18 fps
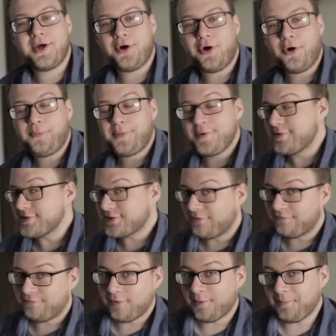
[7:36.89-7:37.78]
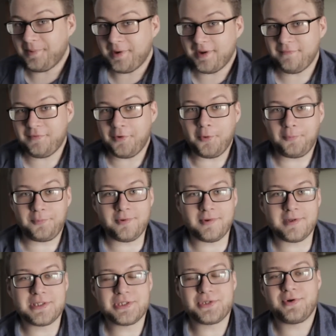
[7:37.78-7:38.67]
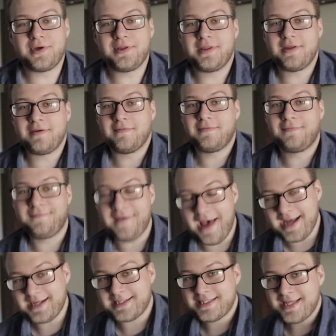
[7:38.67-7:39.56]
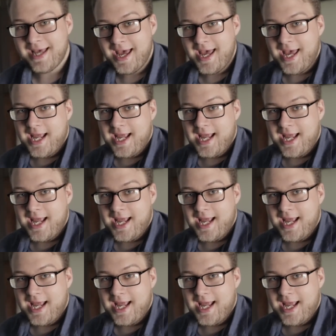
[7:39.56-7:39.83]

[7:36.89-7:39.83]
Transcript: Hope it was informative. Hope you enjoyed the effects.